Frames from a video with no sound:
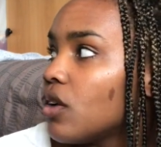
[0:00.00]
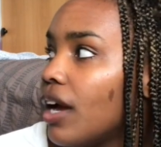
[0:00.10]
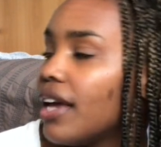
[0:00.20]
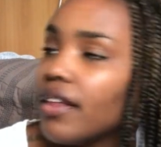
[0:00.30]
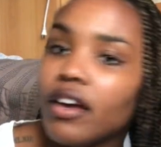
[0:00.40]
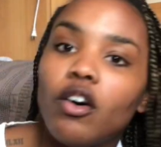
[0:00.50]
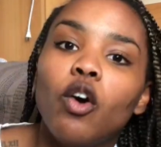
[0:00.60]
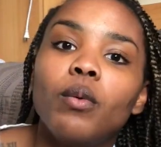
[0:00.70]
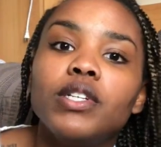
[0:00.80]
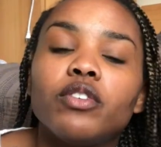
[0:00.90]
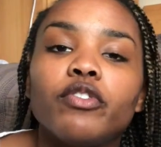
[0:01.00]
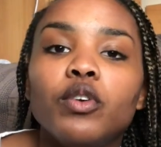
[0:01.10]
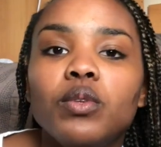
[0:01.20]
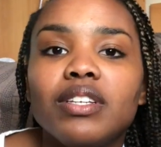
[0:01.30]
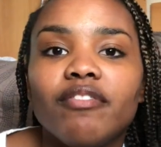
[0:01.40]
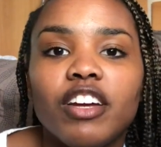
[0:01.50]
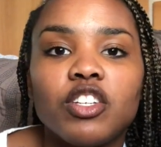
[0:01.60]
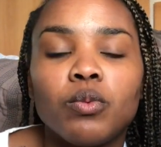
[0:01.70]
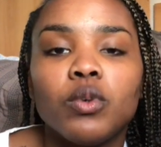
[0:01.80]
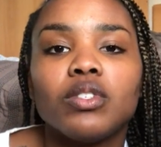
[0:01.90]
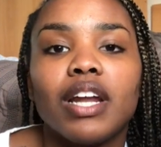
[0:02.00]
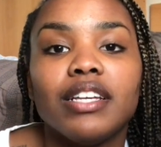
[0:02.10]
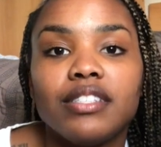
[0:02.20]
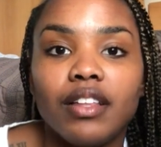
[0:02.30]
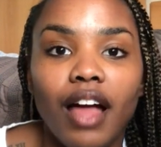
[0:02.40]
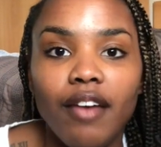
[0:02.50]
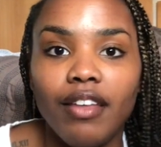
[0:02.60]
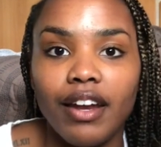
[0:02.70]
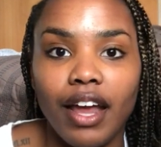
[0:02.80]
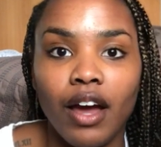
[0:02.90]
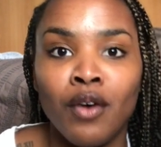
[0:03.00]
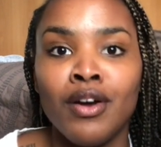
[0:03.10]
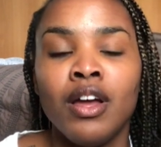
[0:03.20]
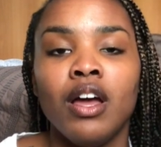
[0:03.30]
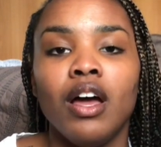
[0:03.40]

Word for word: so I had like a whole bunch of fruits and vegetables, and I still have that now.